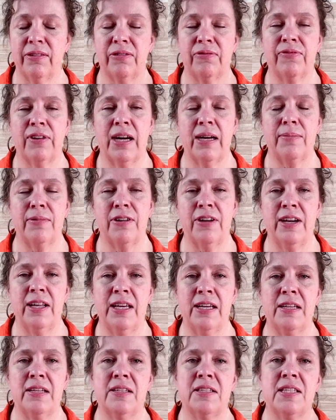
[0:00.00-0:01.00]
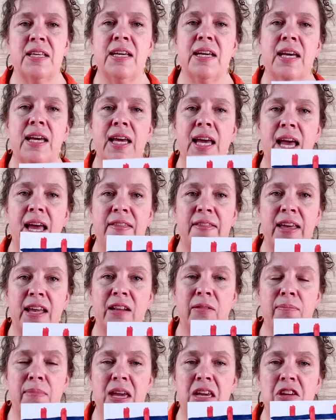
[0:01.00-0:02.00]
fiber it is, and that'll
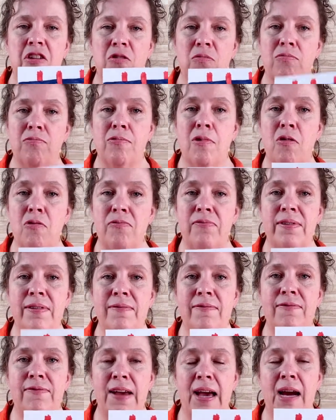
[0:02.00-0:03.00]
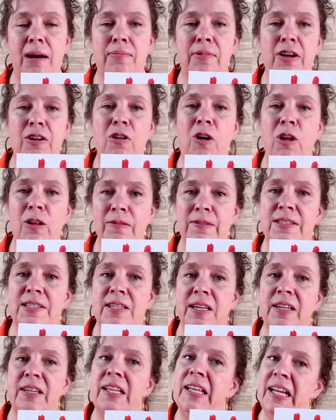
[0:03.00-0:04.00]
make your woven fabric, all of a
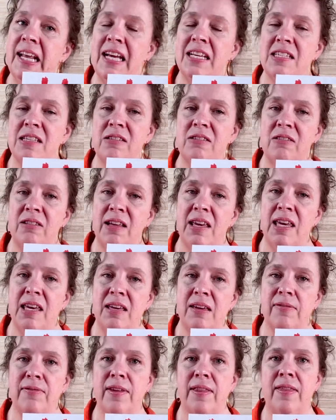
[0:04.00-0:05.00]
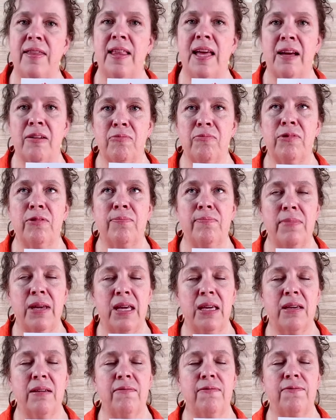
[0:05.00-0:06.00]
sudden it has a little give, and that will
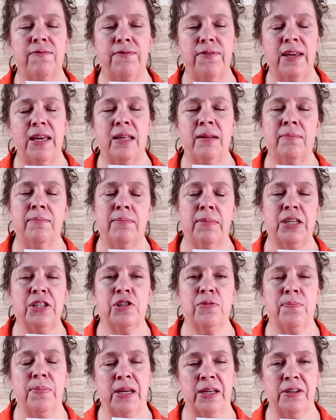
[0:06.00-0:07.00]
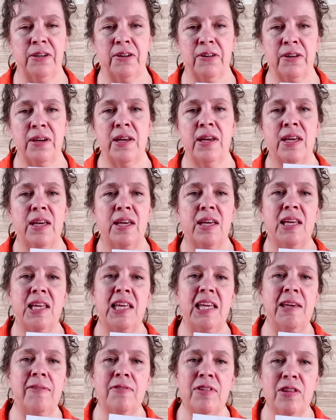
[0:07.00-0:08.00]
make it fit much better.
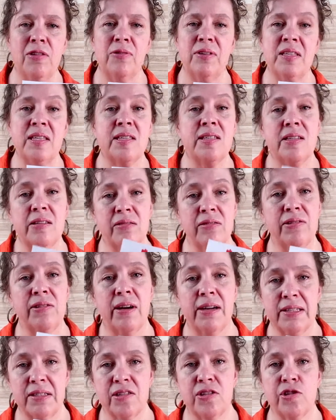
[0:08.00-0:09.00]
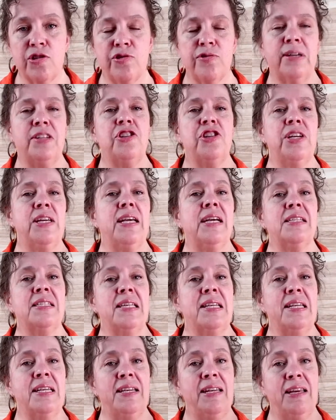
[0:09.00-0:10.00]
Even though it's still not as stretchy as a
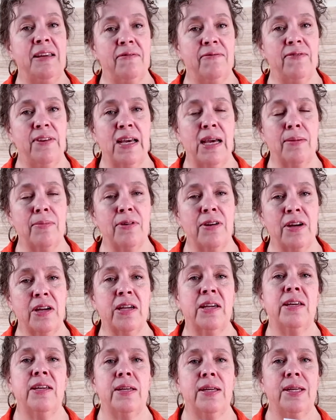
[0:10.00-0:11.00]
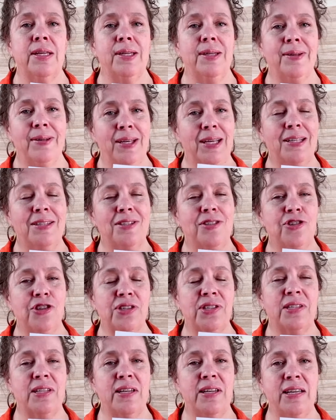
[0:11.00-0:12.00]
knit fabric, it's
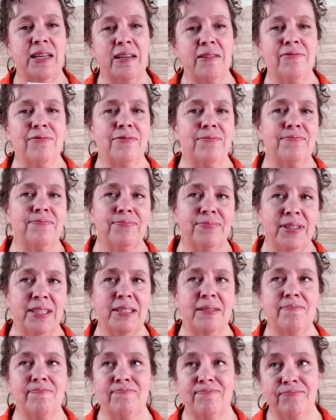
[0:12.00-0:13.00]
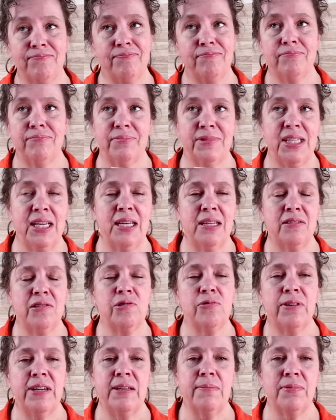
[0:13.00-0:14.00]
just enough, like
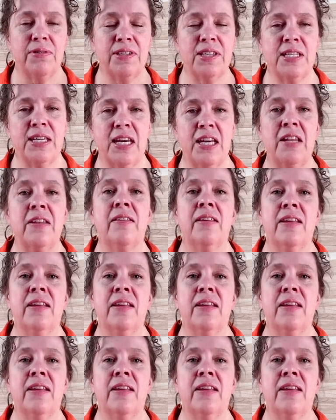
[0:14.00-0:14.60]
10-20%,